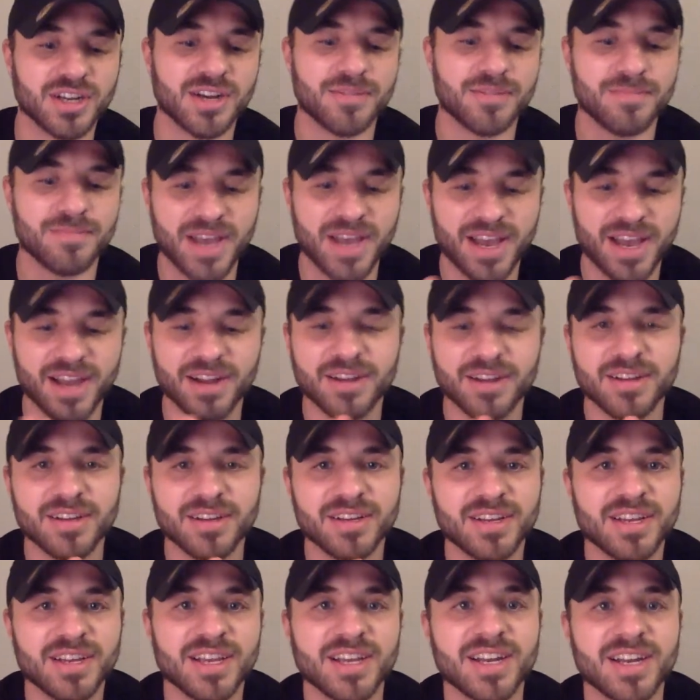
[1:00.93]
back,
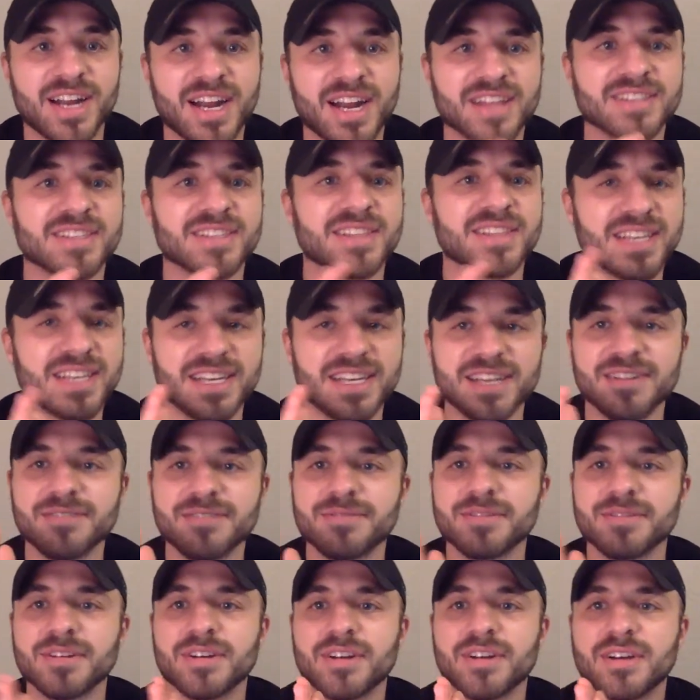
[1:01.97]
not have to leave,
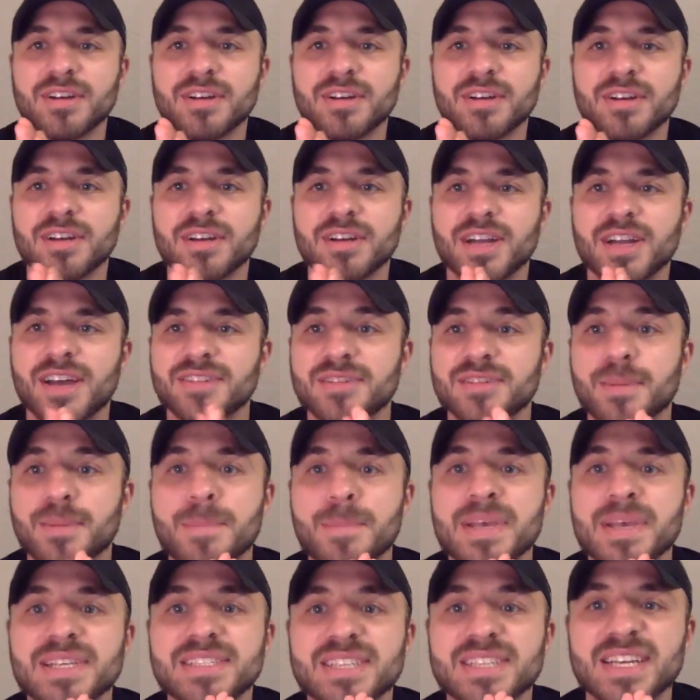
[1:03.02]
not have to miss
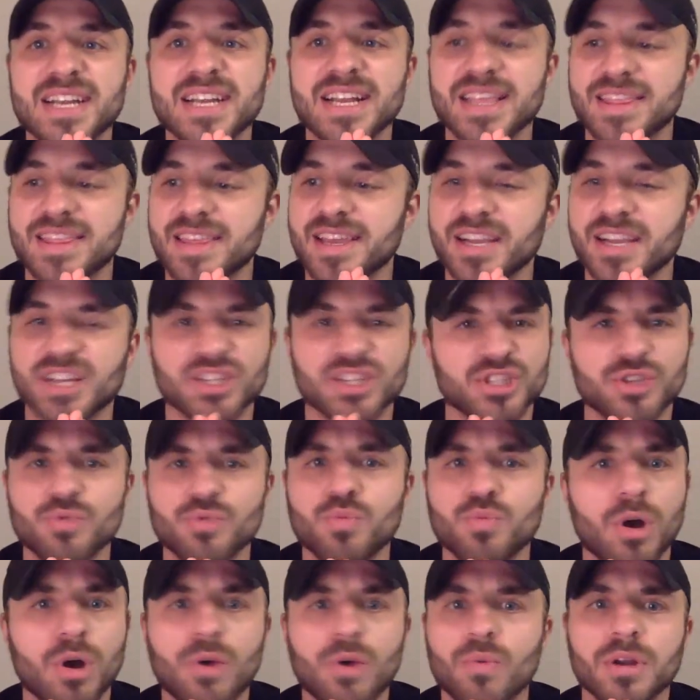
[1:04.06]
anything, because you won't
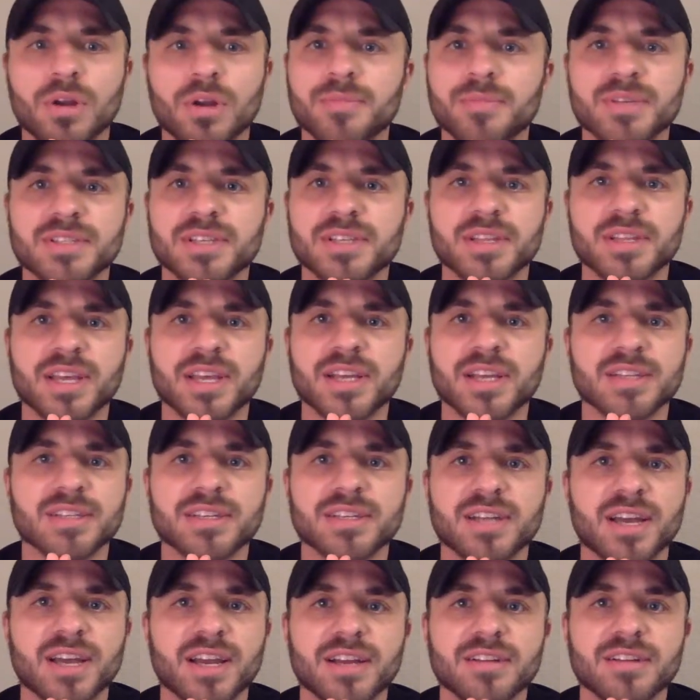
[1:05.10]
want to miss a thing tonight.
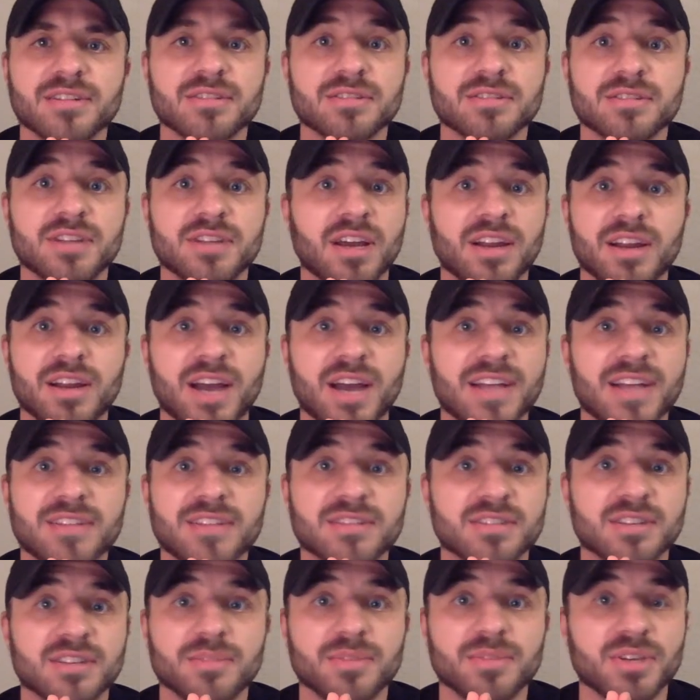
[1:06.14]
Tonight's going
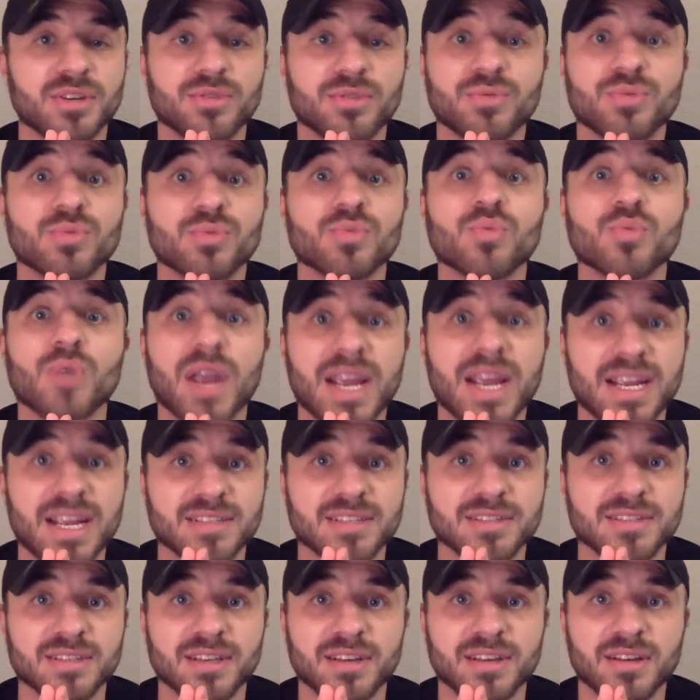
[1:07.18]
to be
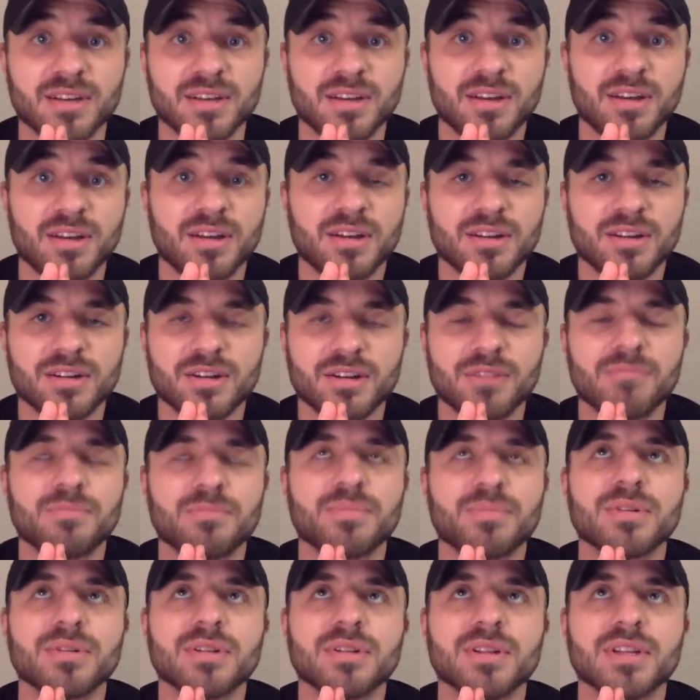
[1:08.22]
crazy.
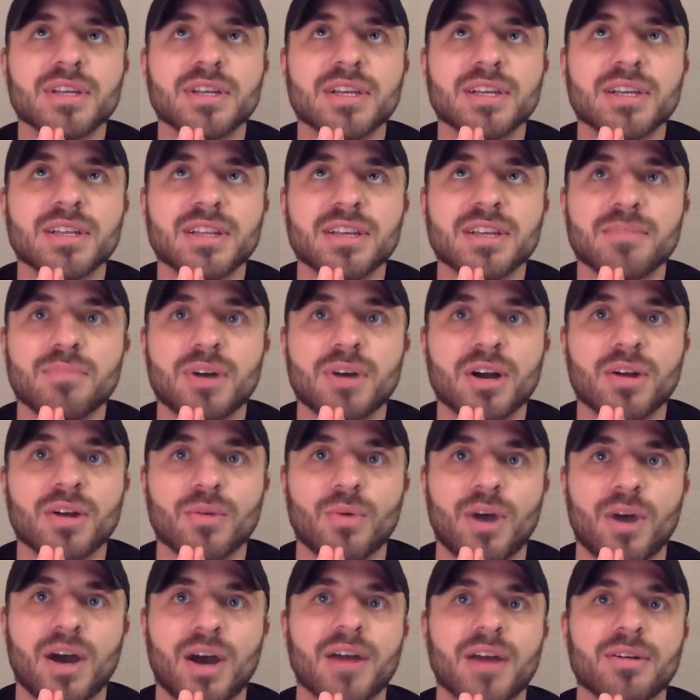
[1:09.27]
Completely buck
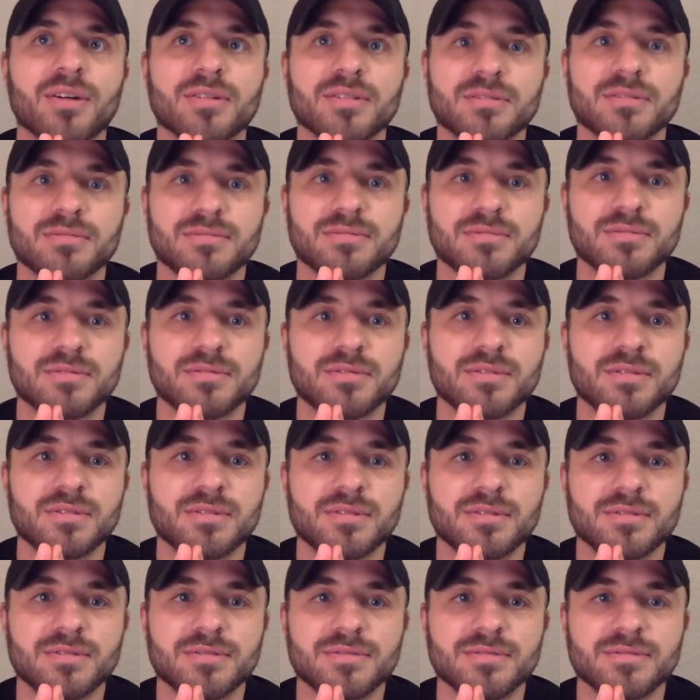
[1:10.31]
wild.
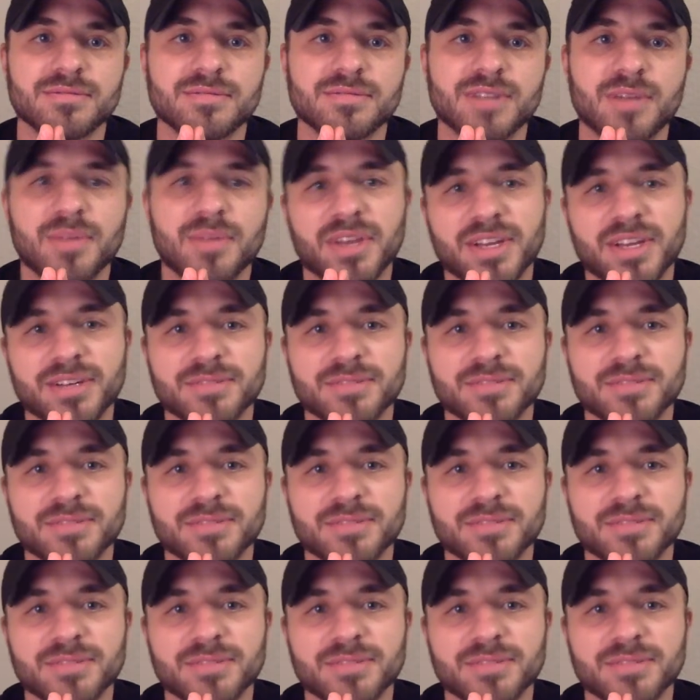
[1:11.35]
I mean,